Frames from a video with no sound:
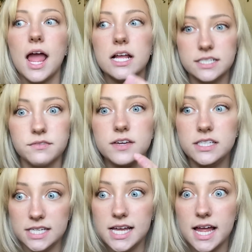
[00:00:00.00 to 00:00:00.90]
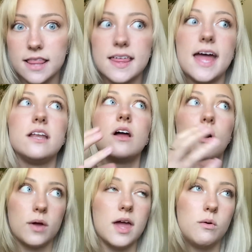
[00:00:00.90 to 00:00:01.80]
And if he did, then
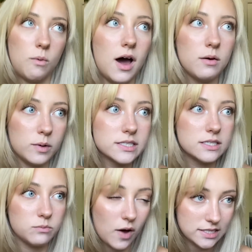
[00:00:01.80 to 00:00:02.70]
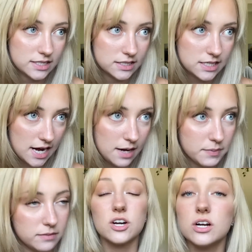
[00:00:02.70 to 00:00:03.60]
okay, why was why didn't it
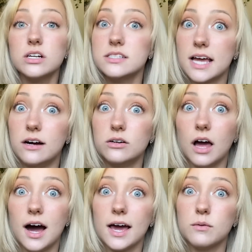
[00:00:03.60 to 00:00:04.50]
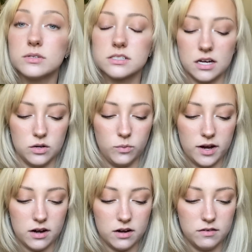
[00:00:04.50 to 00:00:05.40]
happen? Turns out I was
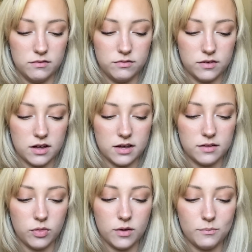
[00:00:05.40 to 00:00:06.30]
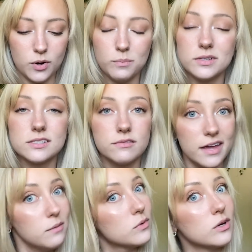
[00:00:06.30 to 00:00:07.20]
unaware of uh, the purpose of
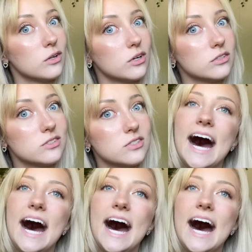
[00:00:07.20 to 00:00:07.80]
Amber Alerts.